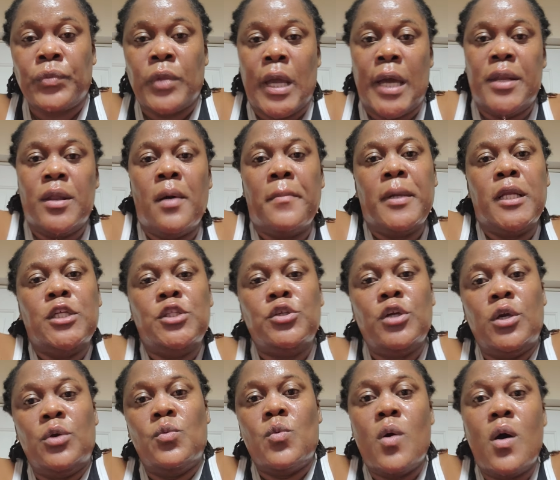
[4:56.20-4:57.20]
And I'm gonna do
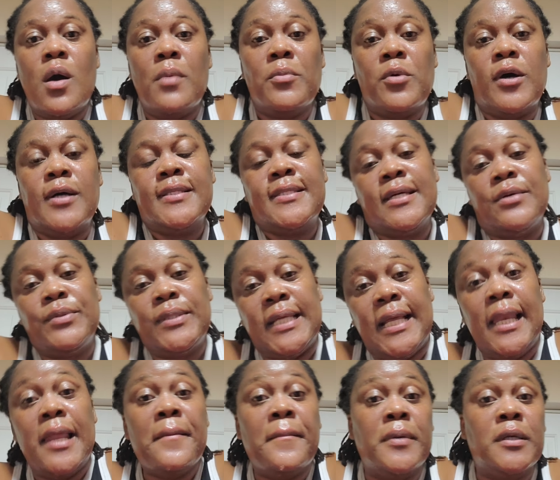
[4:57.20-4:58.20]
it warm water with a
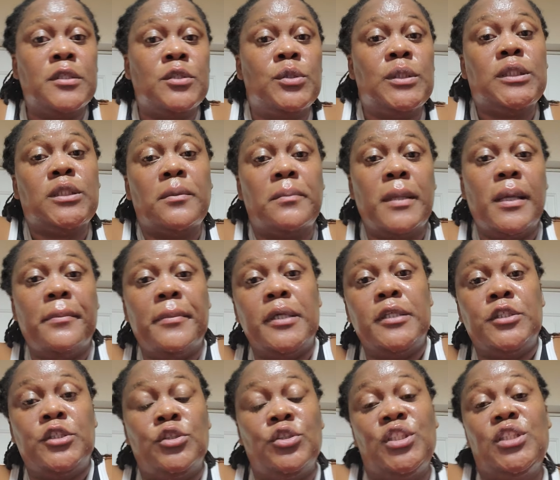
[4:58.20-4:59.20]
lemon, with some lemon
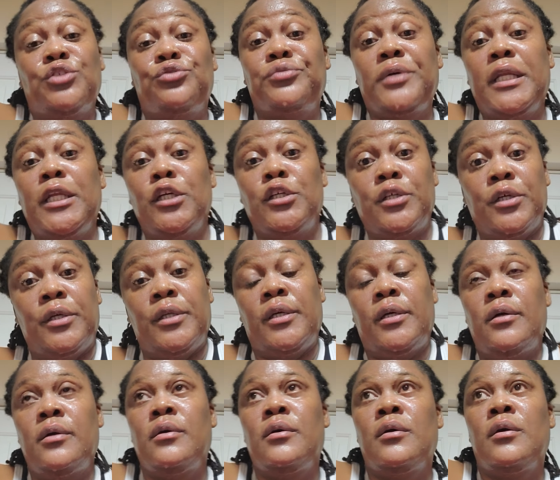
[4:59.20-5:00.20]
juice. It's really good
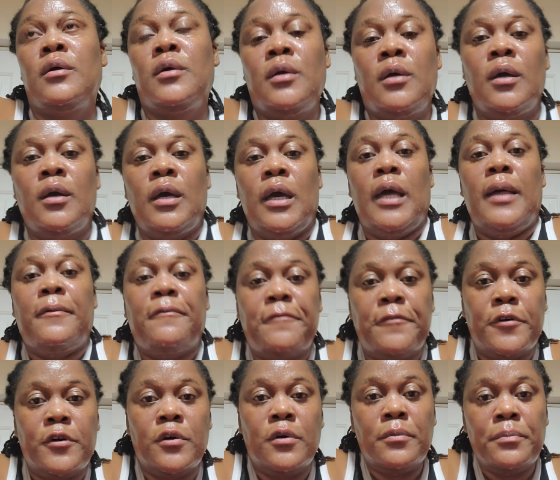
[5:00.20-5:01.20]
for
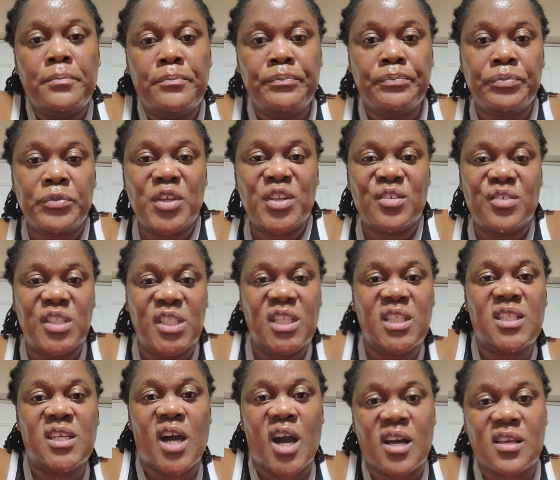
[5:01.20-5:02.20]
uh, you know,
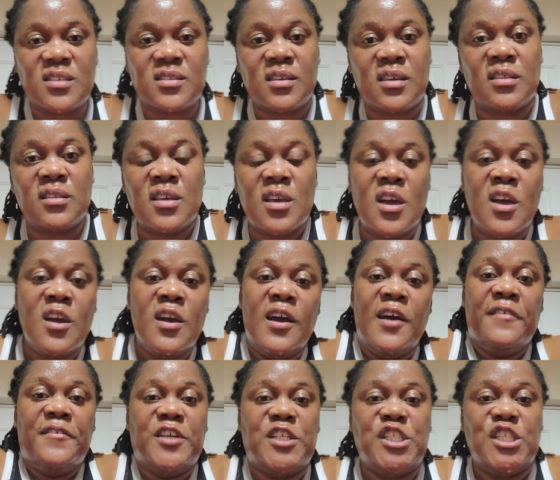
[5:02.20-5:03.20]
detoxing,
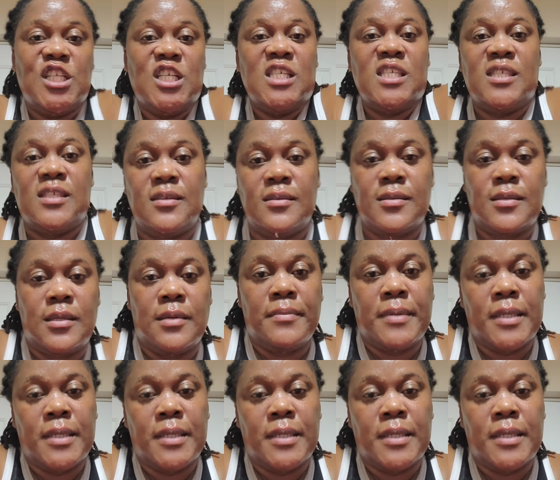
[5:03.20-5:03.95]
flushing the system